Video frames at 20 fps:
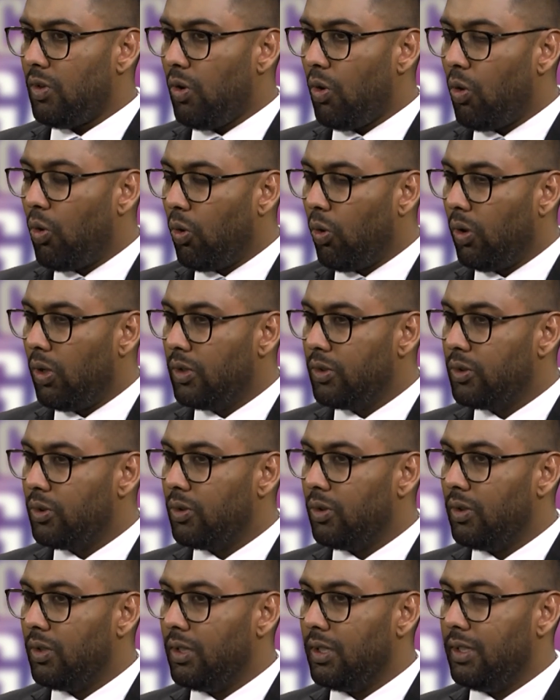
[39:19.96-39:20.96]

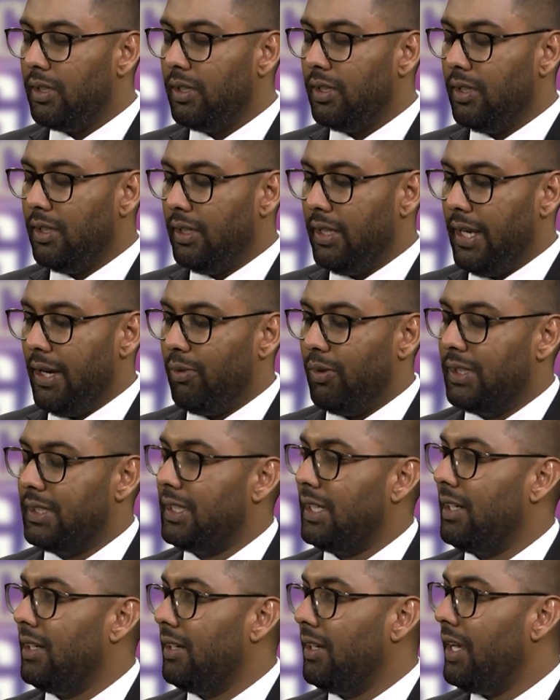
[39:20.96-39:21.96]
although there was
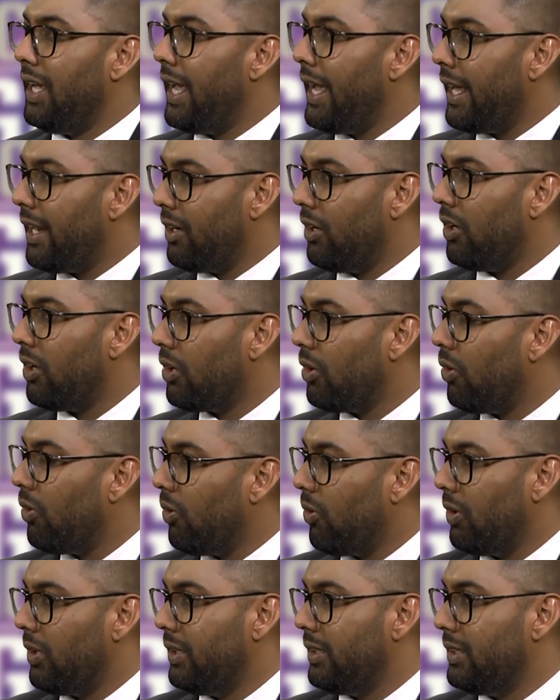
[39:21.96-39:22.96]
a headlock
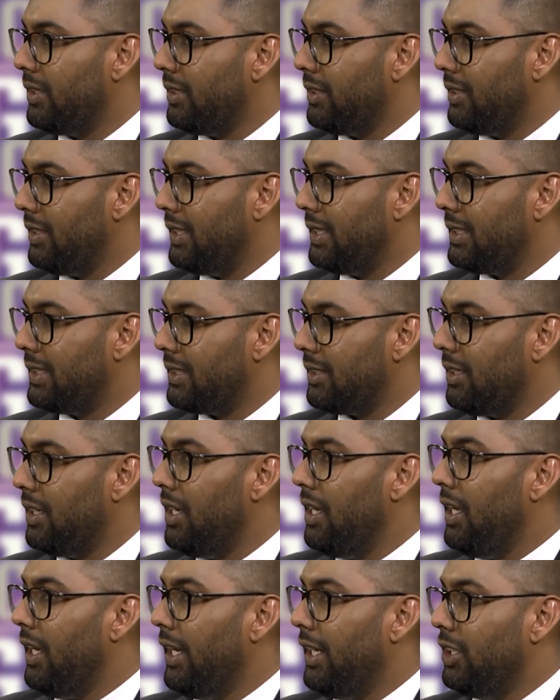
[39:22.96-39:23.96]
on this
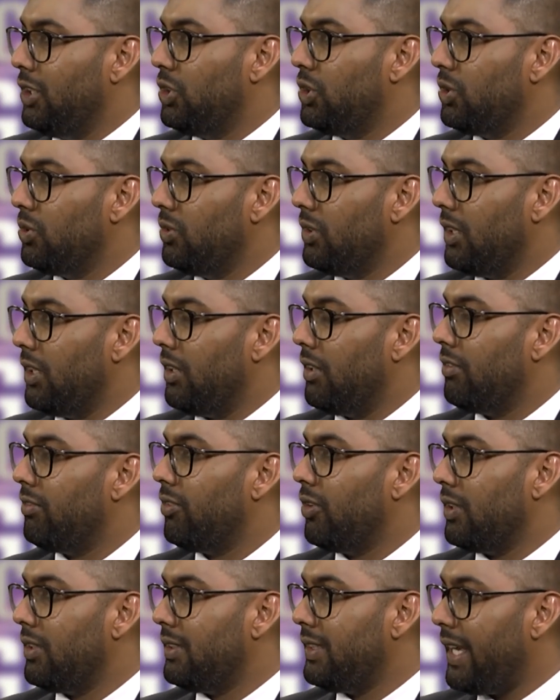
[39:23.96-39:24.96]
intruder
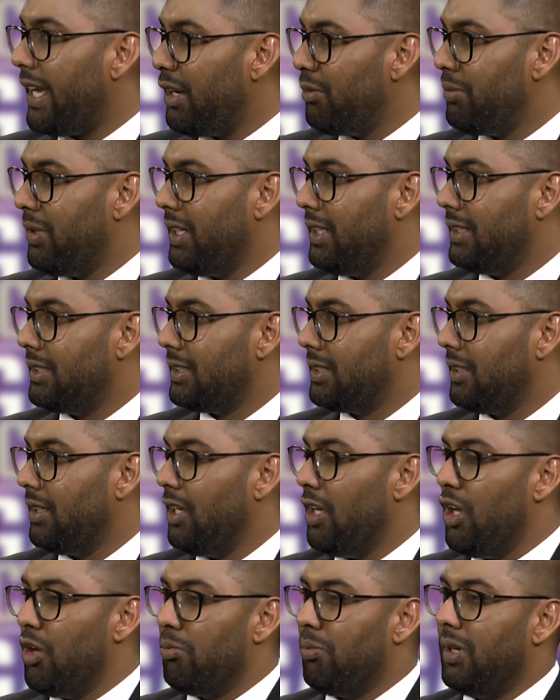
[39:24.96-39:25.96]
for 10 minutes,
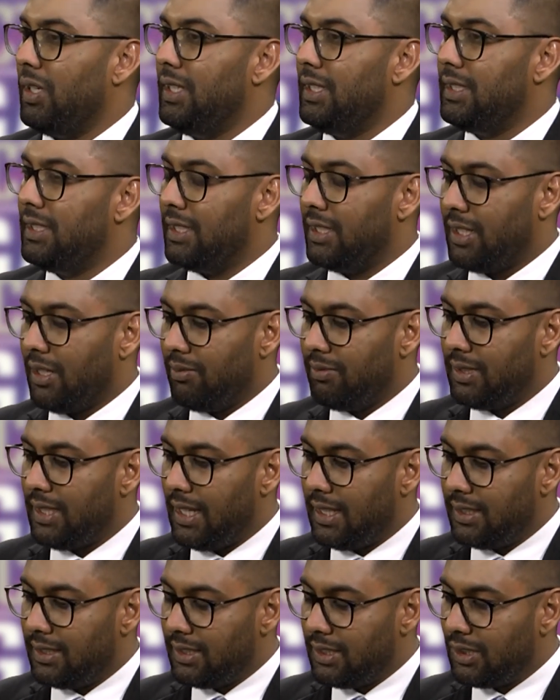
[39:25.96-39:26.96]
but the
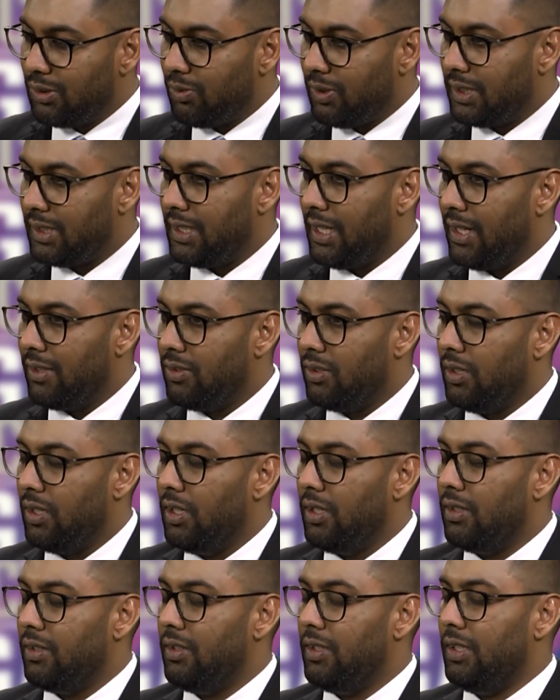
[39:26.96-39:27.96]
circumstances was that
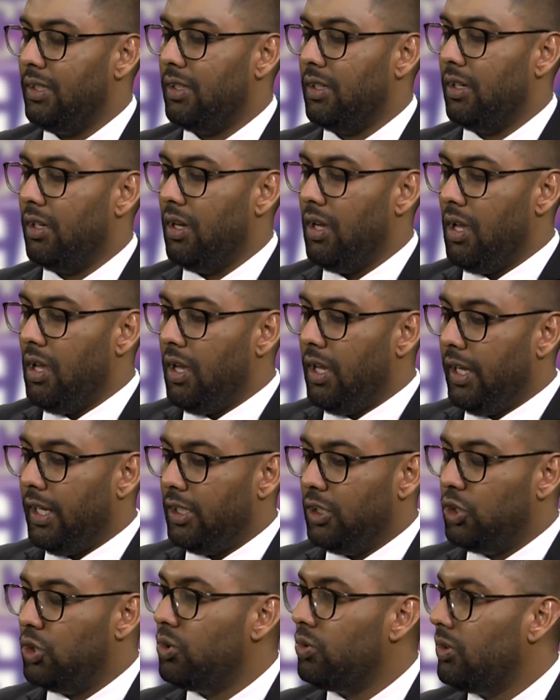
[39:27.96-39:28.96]
the
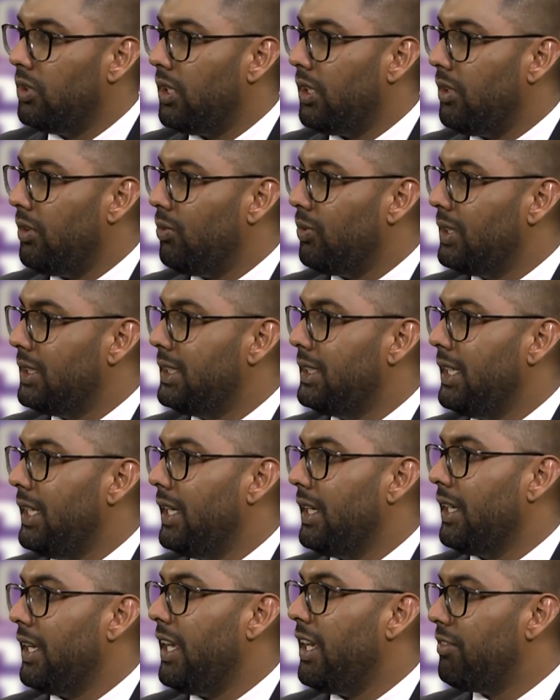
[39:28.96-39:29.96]
intruder was
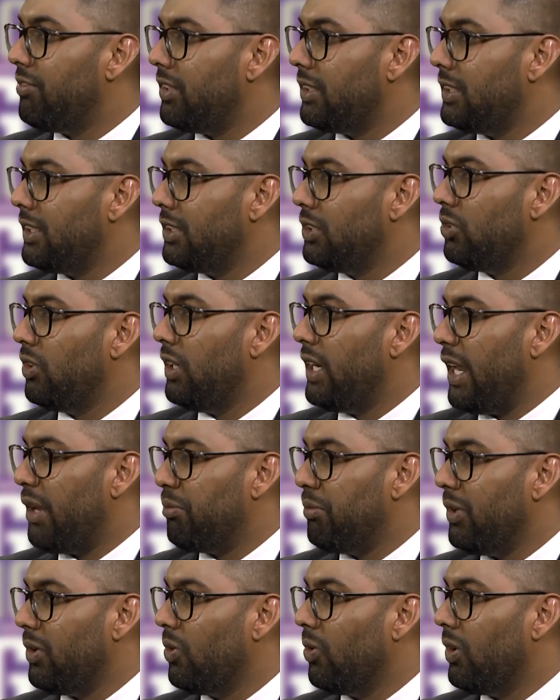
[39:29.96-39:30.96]
saying, if it is you let
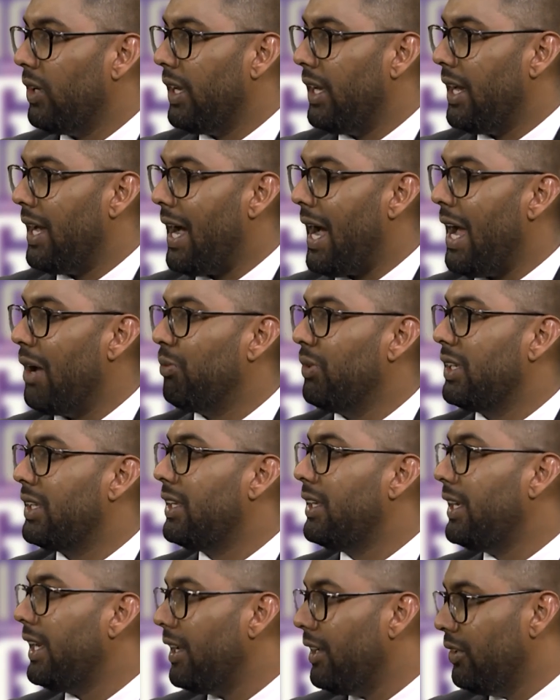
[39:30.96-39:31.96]
me go here, I would
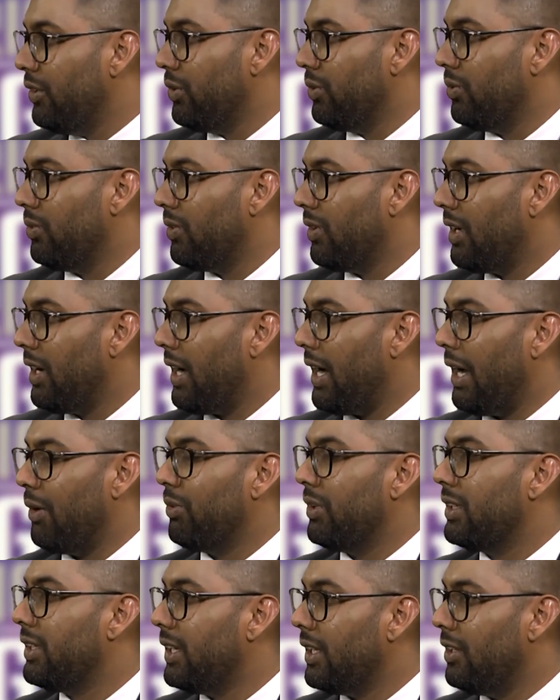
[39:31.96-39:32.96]
kill you. I
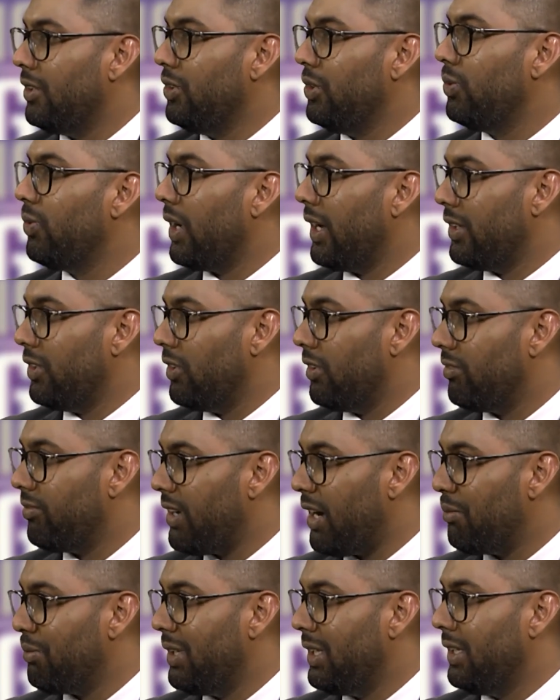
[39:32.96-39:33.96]
would kill you and your
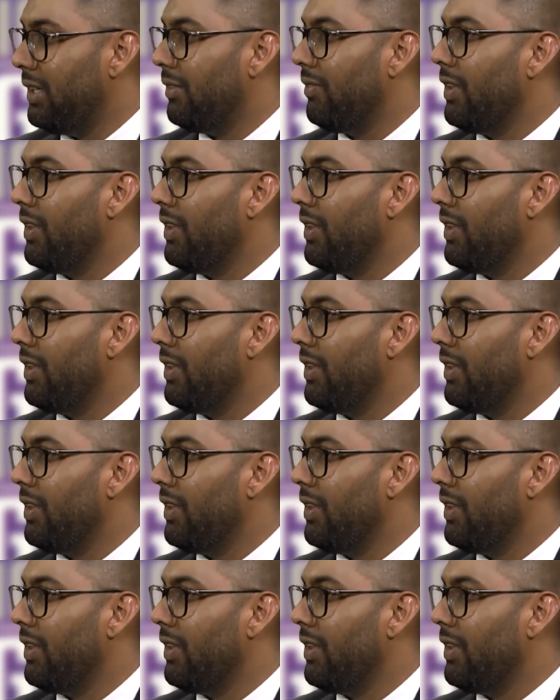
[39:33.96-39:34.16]
family.